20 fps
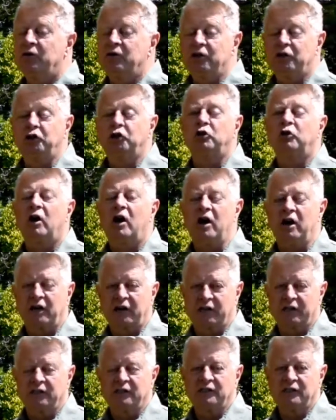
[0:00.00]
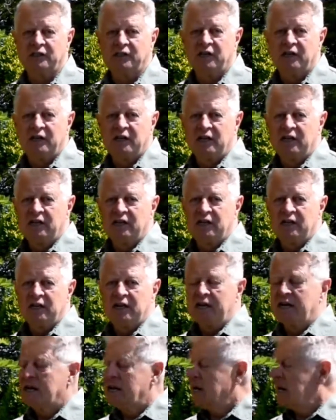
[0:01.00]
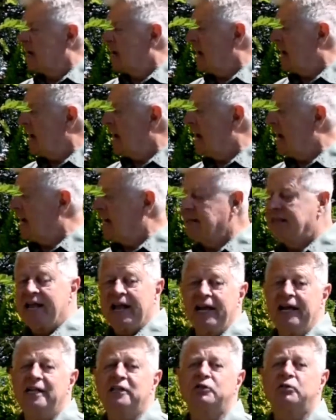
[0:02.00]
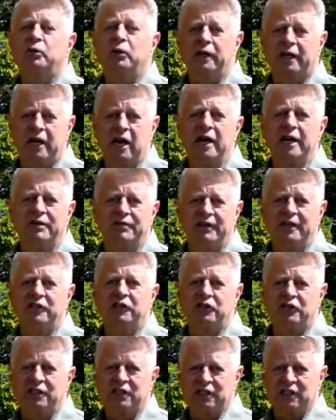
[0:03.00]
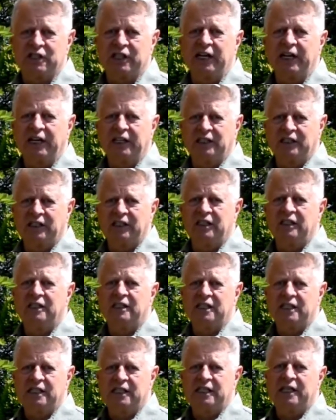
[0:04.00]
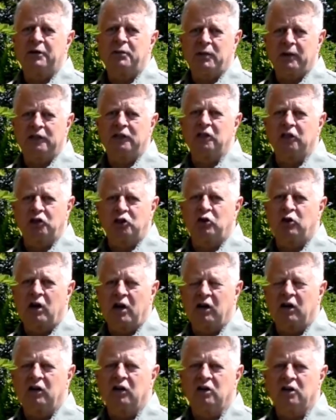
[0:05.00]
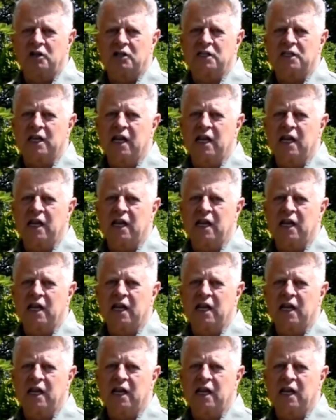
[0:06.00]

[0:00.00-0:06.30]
the trunk, and it's really kind of interesting to see what the trunk looks